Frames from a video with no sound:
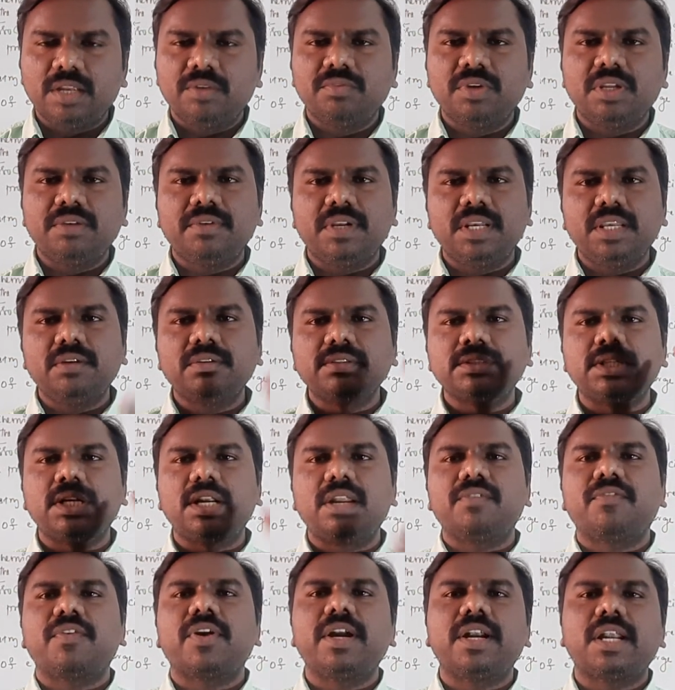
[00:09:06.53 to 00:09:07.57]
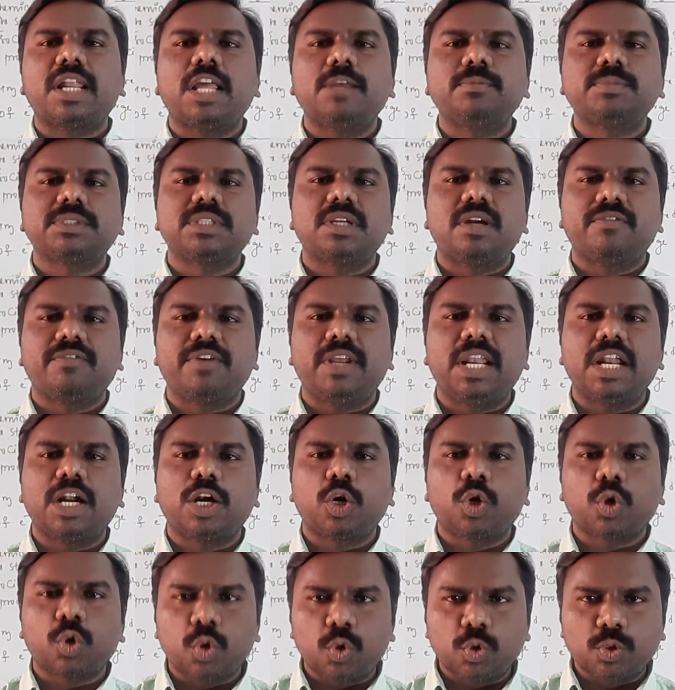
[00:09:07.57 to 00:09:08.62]
uh, we will use different types of
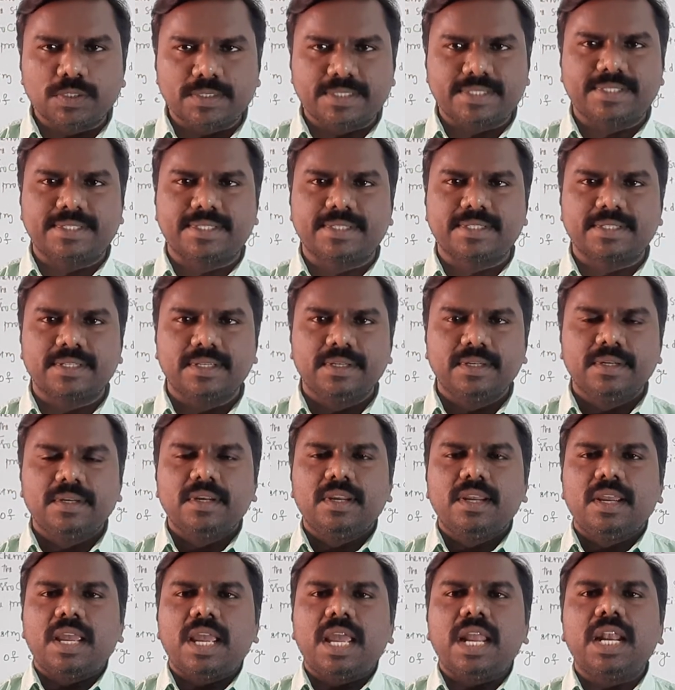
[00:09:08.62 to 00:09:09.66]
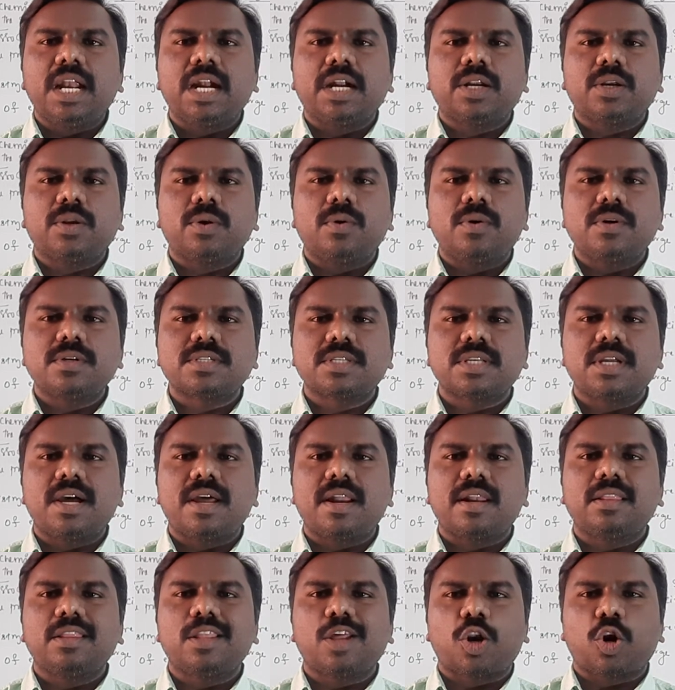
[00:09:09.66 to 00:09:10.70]
electrodes Electrodes
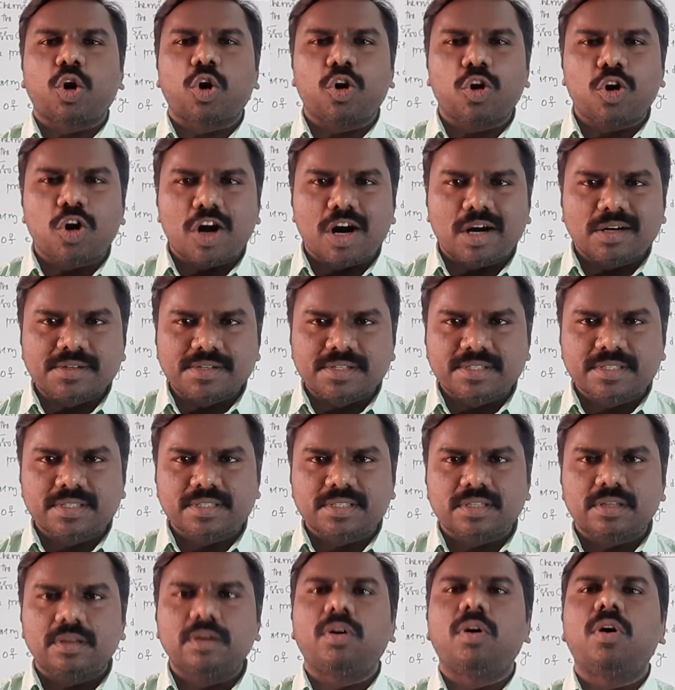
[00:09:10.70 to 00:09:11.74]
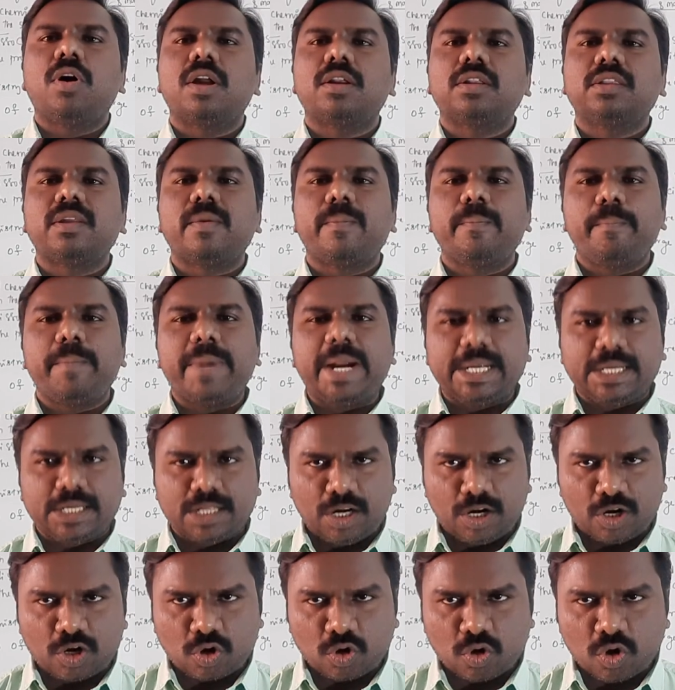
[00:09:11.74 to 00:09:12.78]
are the rods or the
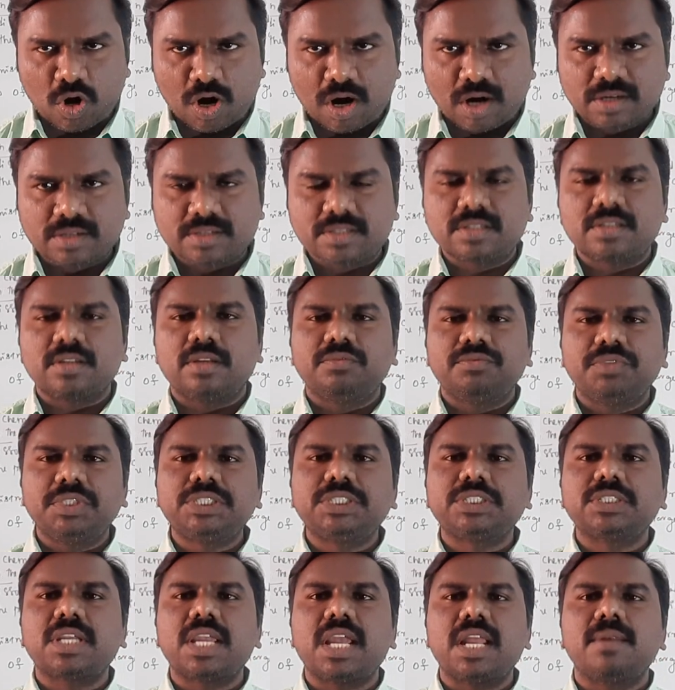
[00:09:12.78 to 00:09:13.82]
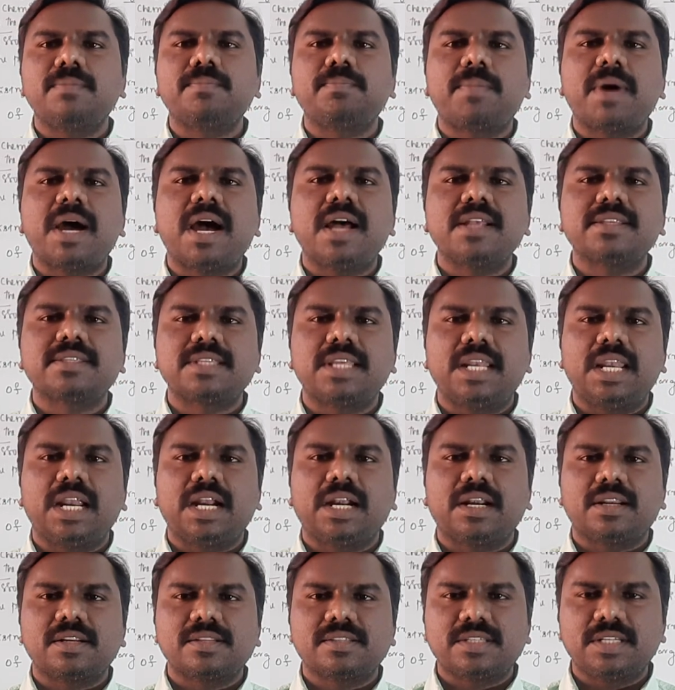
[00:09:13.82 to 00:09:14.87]
metal rods which can pass
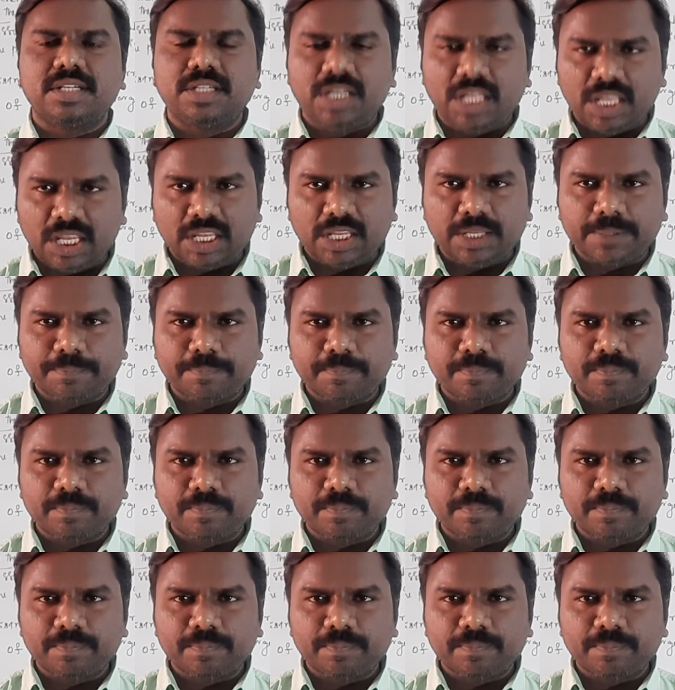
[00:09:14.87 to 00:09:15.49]
electricity